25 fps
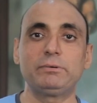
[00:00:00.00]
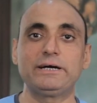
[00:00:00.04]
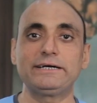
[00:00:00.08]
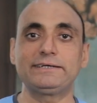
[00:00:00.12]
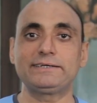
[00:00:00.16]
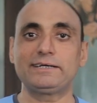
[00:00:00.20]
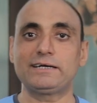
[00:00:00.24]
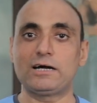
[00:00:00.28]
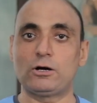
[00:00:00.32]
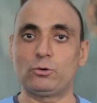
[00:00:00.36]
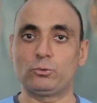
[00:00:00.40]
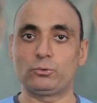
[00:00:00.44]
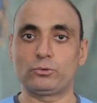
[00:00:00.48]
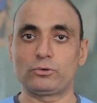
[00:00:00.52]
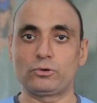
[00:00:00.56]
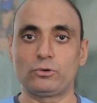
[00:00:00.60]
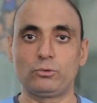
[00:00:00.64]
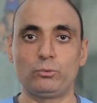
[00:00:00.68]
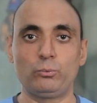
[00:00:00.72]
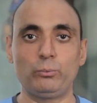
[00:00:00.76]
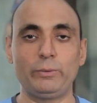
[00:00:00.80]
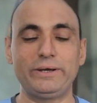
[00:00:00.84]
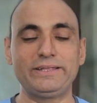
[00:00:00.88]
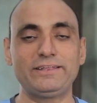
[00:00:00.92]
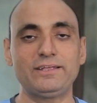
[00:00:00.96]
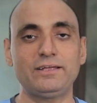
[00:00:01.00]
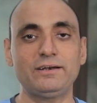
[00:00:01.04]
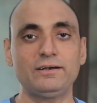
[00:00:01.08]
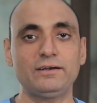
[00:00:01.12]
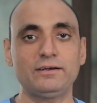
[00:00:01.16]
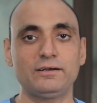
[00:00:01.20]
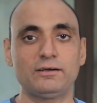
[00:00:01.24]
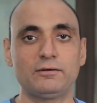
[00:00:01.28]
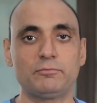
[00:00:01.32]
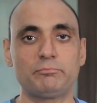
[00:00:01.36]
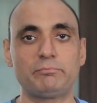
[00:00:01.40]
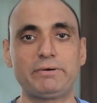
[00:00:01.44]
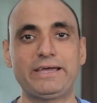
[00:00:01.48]
blood count, whether
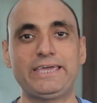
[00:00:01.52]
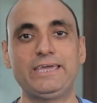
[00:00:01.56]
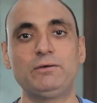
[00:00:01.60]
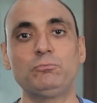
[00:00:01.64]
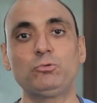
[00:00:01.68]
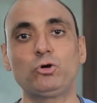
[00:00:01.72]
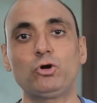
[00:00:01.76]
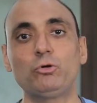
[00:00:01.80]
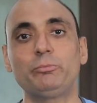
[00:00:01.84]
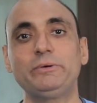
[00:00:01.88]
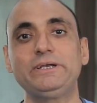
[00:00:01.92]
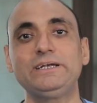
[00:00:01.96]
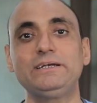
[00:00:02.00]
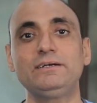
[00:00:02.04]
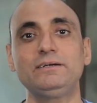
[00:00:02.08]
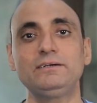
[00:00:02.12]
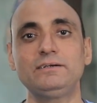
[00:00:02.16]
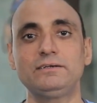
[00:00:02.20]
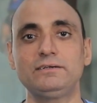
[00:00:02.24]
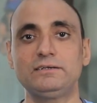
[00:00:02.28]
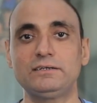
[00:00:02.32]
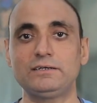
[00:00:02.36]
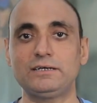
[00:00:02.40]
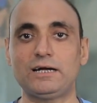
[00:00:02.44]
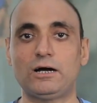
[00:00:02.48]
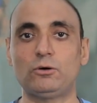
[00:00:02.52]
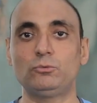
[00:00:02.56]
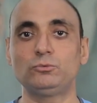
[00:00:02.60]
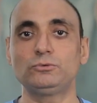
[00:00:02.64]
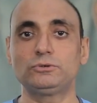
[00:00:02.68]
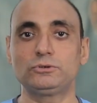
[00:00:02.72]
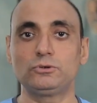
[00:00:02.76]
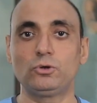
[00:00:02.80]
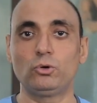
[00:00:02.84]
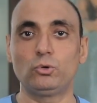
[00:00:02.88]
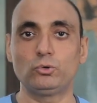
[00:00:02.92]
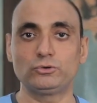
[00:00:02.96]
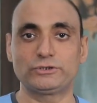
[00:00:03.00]
my hemoglobin
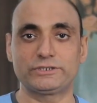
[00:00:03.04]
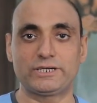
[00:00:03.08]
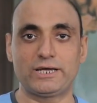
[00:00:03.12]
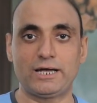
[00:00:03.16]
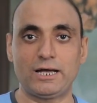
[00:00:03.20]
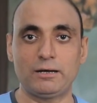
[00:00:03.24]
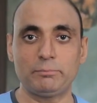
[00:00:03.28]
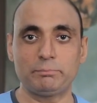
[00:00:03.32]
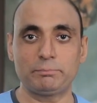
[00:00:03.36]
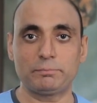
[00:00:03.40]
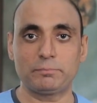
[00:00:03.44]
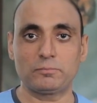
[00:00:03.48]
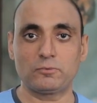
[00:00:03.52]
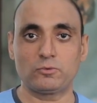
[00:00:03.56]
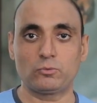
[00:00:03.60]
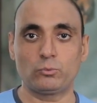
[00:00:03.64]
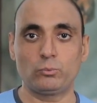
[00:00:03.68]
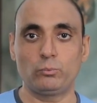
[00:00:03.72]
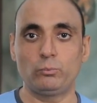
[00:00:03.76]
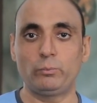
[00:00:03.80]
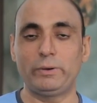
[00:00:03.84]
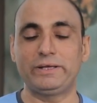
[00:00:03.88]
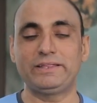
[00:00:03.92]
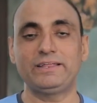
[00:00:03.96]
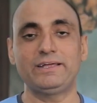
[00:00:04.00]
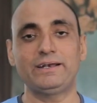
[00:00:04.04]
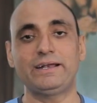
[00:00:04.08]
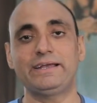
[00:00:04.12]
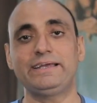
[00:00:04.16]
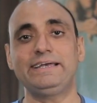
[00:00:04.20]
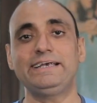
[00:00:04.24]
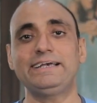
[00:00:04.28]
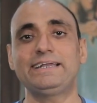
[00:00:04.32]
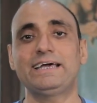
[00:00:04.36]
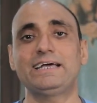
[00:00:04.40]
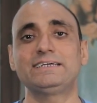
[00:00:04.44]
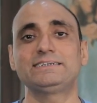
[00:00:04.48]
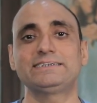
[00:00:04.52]
count goes up, whether
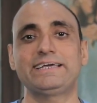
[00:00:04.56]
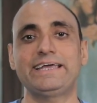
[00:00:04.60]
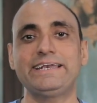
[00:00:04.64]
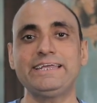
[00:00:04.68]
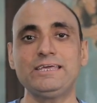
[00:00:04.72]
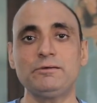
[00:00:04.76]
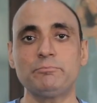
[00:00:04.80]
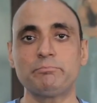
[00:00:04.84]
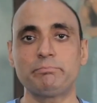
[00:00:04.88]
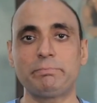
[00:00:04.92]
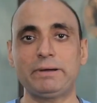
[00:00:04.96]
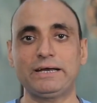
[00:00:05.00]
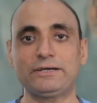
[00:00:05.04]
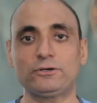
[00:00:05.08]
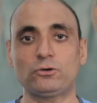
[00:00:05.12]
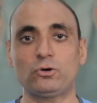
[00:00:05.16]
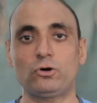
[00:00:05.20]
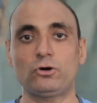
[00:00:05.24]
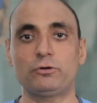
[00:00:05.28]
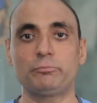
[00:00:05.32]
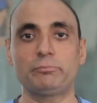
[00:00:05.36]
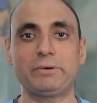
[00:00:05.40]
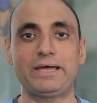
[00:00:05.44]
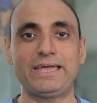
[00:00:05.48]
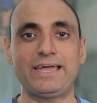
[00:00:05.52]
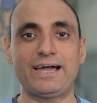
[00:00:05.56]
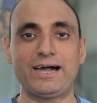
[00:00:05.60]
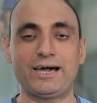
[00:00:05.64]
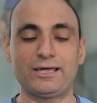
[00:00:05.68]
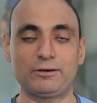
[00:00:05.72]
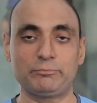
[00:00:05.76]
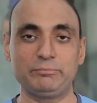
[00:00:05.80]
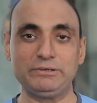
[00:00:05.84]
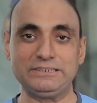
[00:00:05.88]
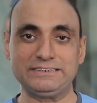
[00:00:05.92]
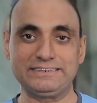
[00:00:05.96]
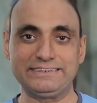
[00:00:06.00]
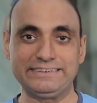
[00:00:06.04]
it has any impact on my
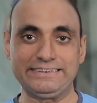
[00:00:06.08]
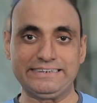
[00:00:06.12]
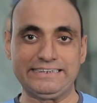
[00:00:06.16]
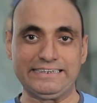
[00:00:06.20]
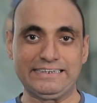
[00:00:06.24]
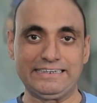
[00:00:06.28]
RBC.